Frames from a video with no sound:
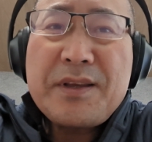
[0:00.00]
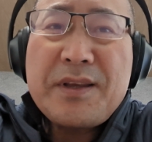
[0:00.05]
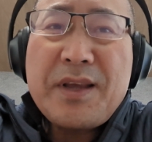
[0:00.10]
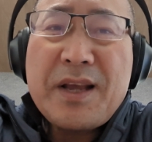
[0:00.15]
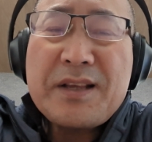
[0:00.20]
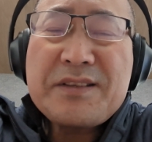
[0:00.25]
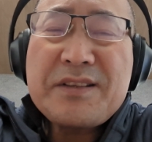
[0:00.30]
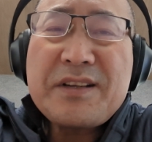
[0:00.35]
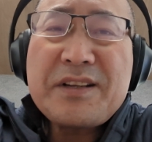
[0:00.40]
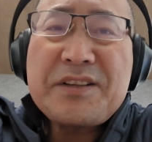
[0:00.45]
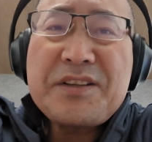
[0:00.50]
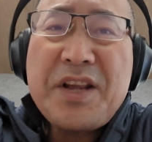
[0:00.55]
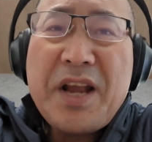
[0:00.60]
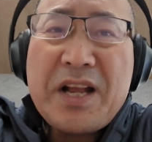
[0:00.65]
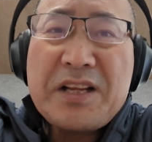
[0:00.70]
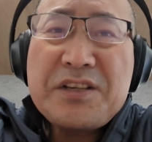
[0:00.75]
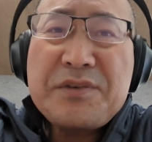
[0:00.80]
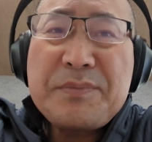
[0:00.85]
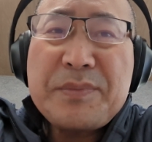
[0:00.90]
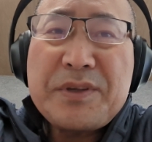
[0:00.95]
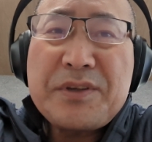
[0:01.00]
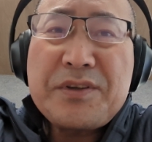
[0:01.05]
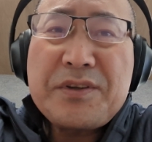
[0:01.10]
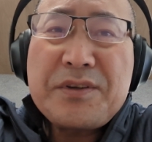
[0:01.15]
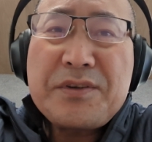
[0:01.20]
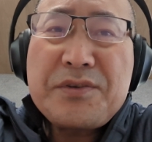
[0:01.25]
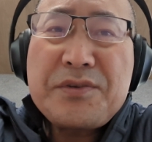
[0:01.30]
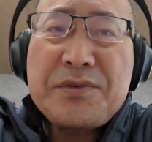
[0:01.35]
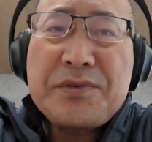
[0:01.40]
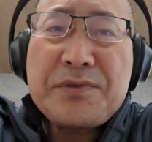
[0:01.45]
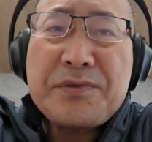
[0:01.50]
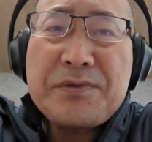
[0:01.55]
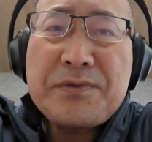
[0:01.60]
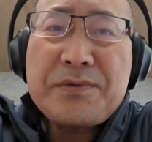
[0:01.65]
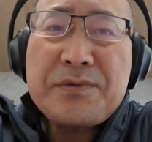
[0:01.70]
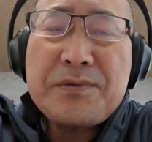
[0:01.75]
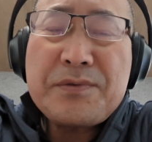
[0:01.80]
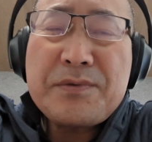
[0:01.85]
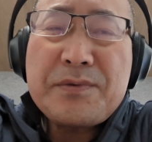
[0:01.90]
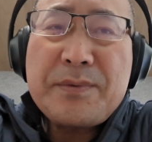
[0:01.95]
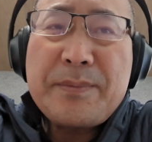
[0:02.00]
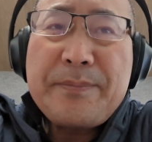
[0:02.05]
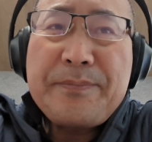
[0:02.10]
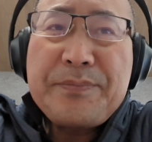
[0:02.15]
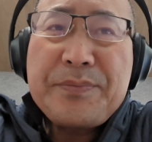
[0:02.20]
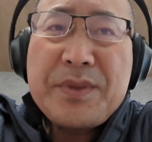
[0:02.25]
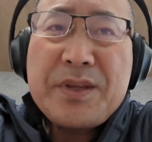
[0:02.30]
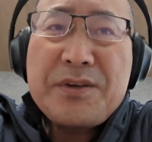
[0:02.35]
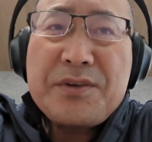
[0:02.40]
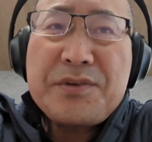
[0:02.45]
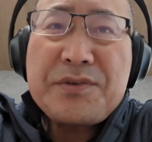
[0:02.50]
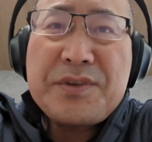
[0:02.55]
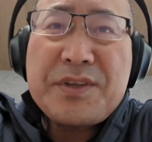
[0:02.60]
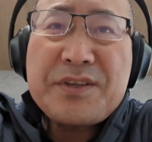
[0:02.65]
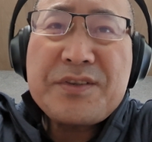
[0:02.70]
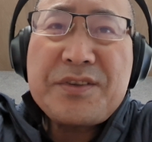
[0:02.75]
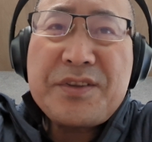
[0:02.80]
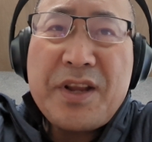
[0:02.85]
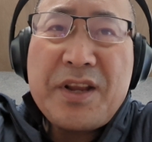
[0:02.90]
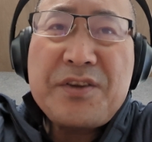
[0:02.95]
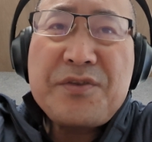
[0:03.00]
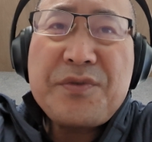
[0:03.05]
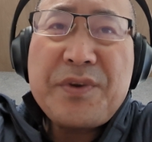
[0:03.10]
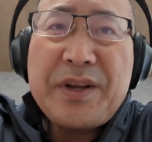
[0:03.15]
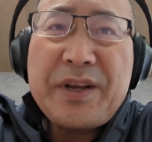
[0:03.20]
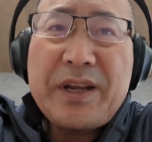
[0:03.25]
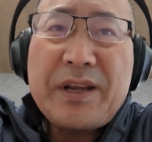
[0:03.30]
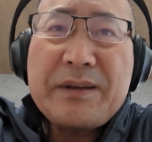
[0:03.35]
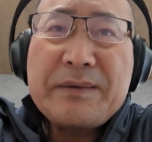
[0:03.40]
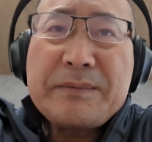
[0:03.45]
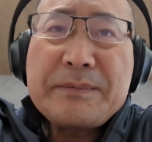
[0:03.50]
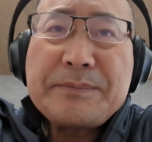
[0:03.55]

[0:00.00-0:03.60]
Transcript: has an attachment to this day trading.